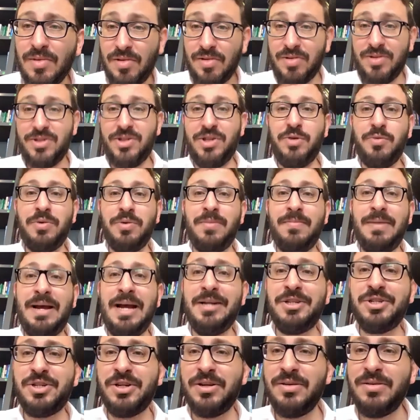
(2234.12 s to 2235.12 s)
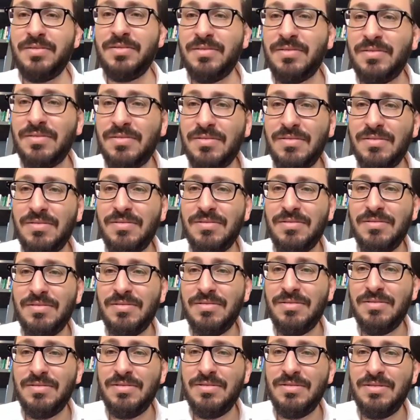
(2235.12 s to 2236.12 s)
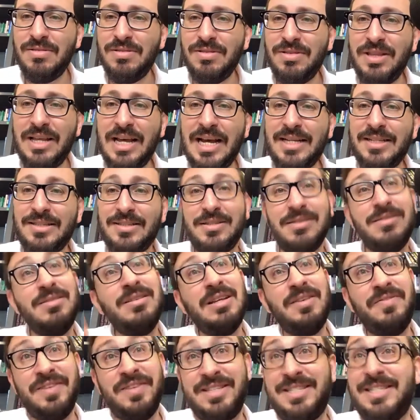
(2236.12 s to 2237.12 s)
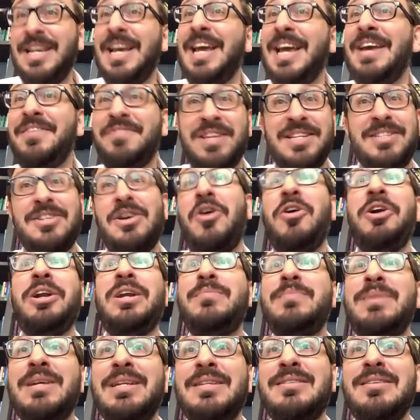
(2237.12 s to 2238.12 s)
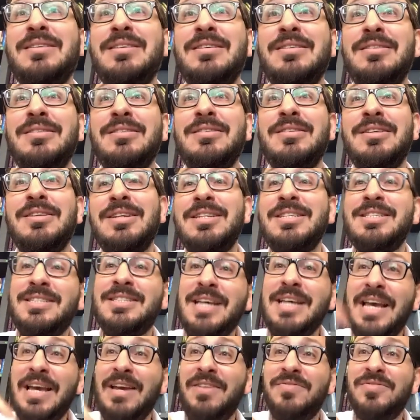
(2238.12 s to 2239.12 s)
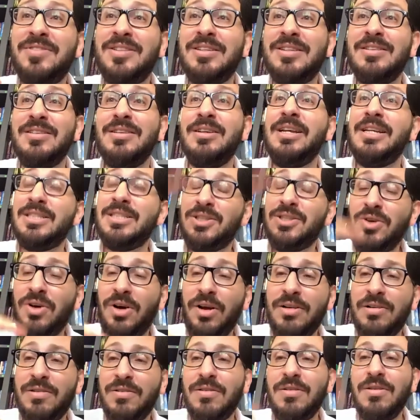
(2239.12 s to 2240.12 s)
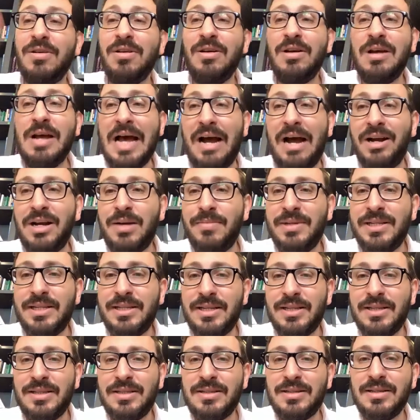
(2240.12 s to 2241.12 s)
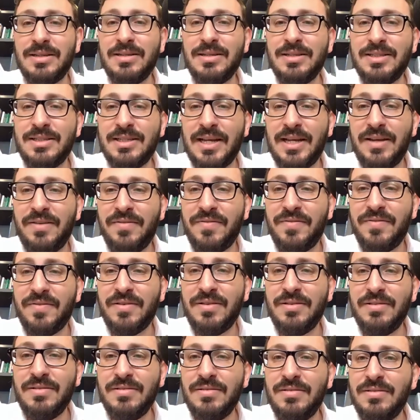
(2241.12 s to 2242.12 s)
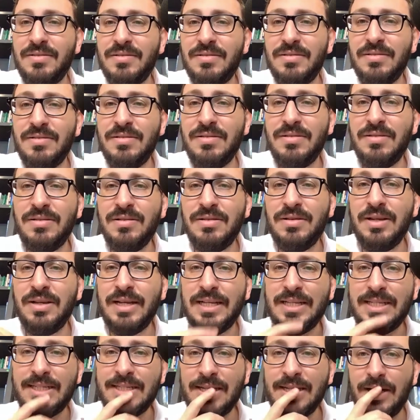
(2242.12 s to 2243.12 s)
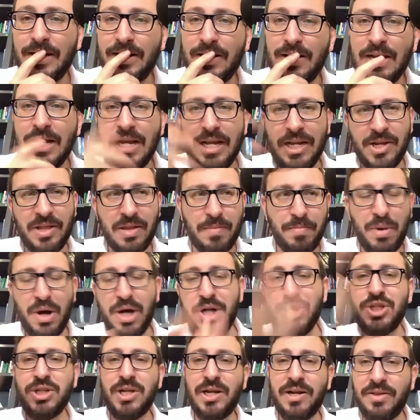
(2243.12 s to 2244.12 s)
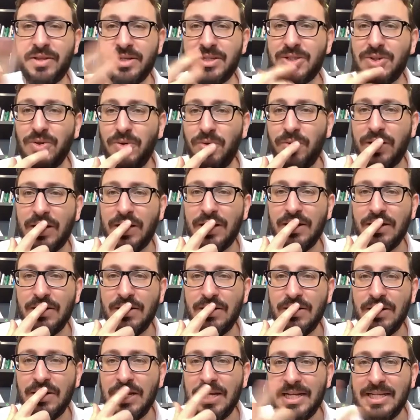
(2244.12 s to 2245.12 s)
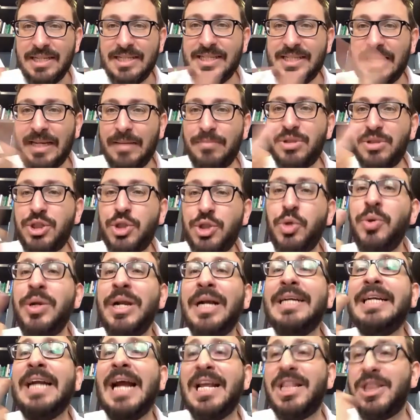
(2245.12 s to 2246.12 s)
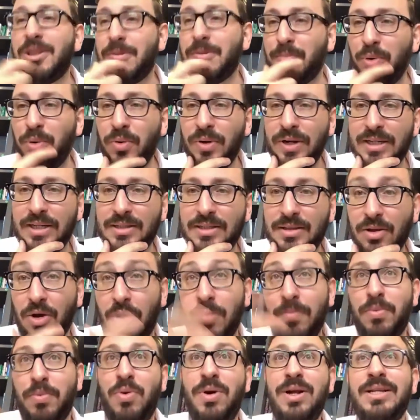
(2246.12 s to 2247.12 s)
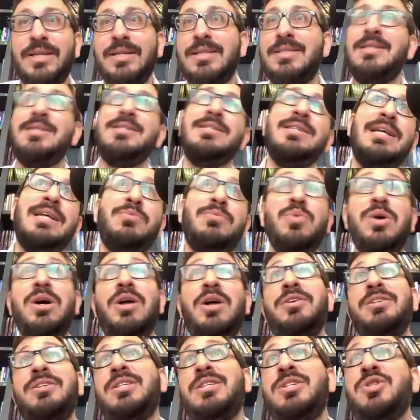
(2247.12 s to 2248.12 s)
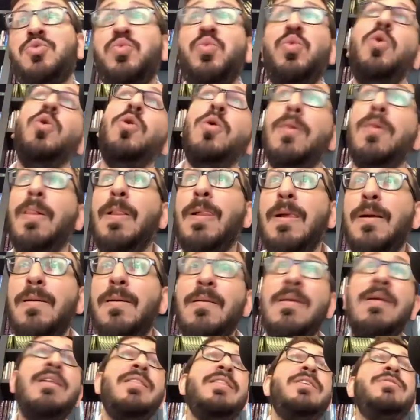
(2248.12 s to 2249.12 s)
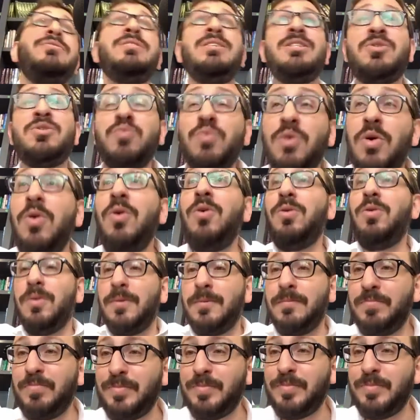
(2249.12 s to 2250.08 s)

So you would imagine that if it saved this argument, saved his daughter, how come it didn't save his son? You know, the punchline of the story seems to negate the point. The whole point is that, well, there's this rule. There's this rule.